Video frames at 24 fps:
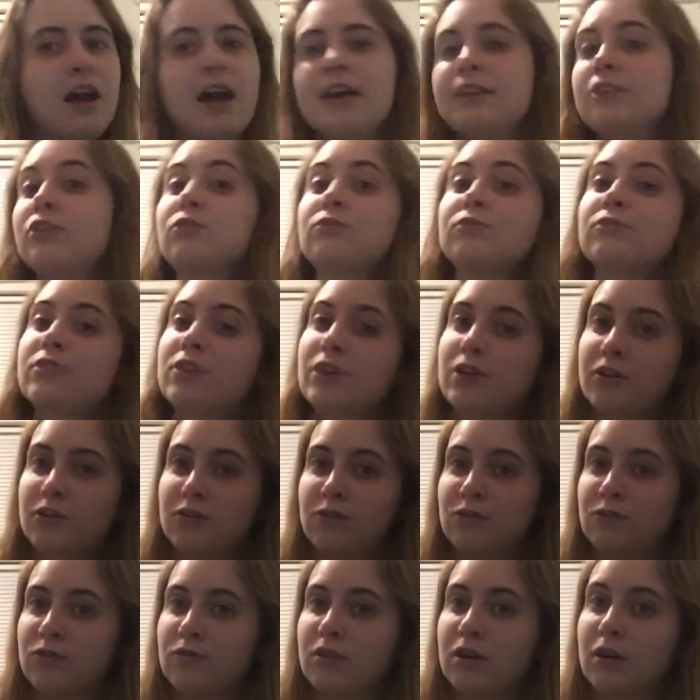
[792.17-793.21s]
don't
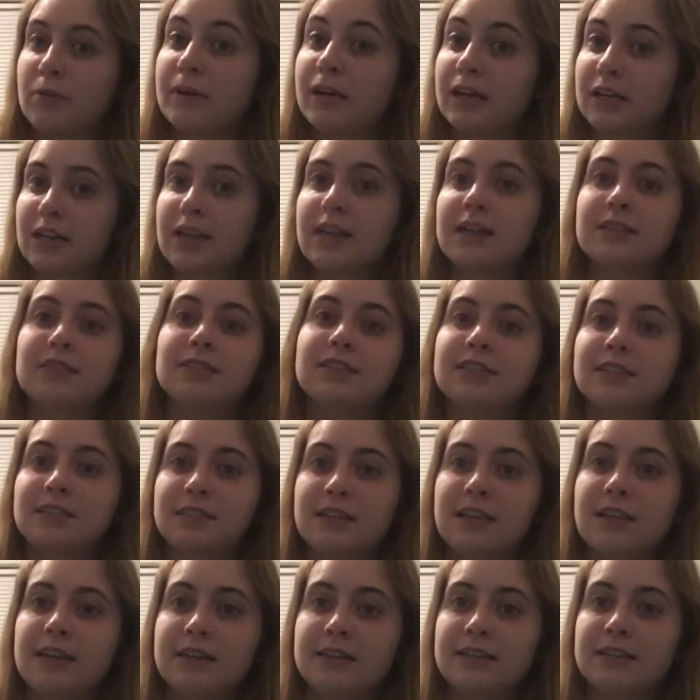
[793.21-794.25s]
know about
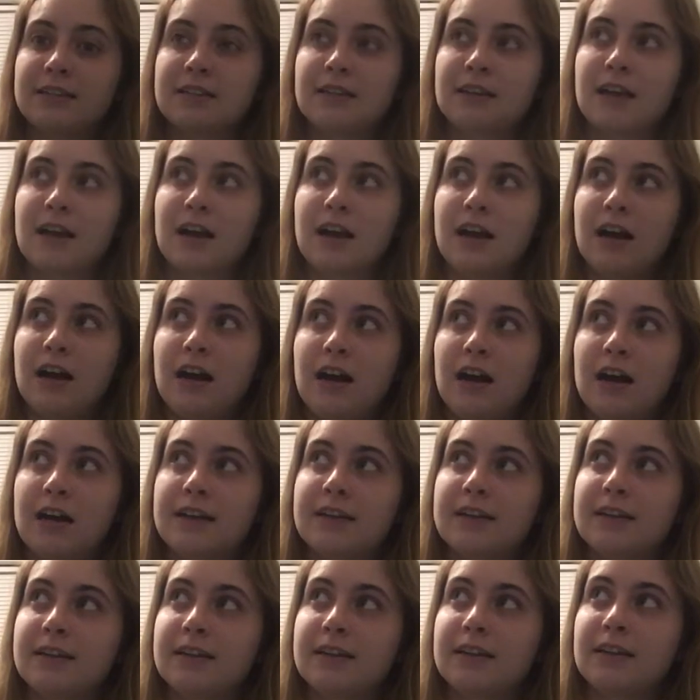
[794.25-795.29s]
Adolin yet.
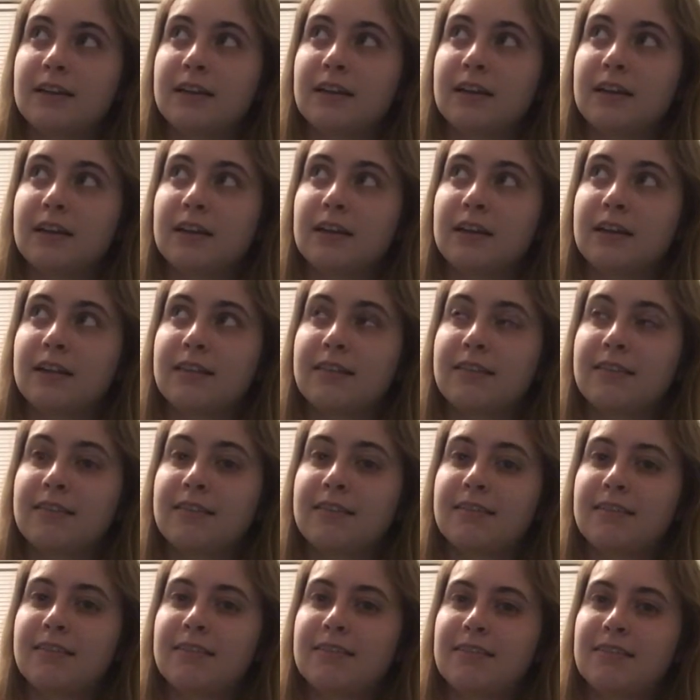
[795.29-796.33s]
I
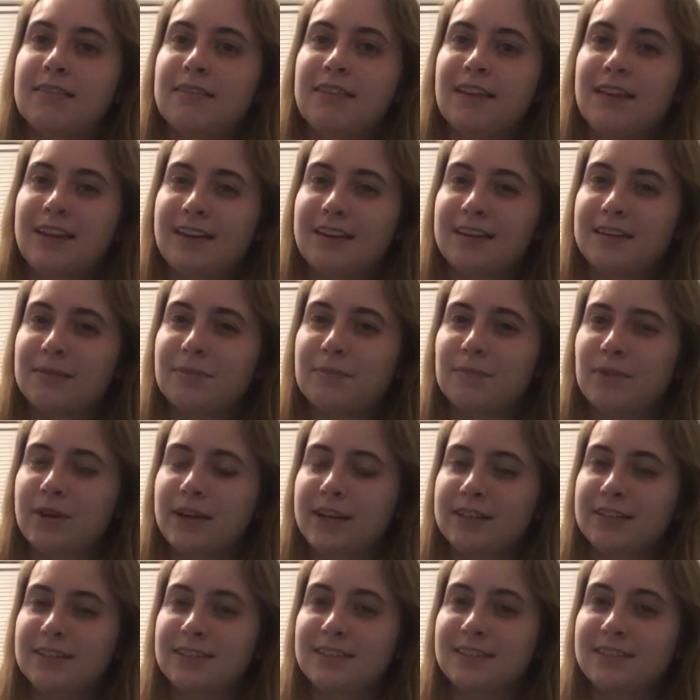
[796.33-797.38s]
think
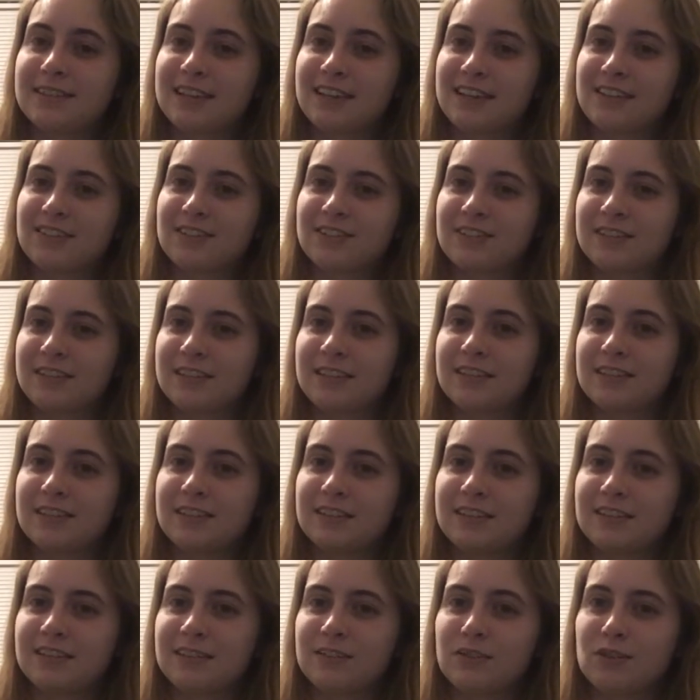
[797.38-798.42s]
Brandon Sanderson
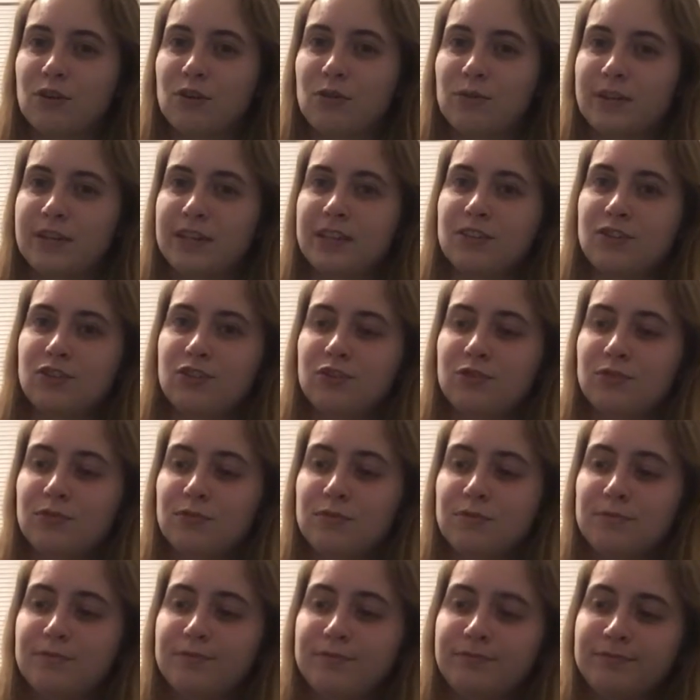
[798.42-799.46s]
is going to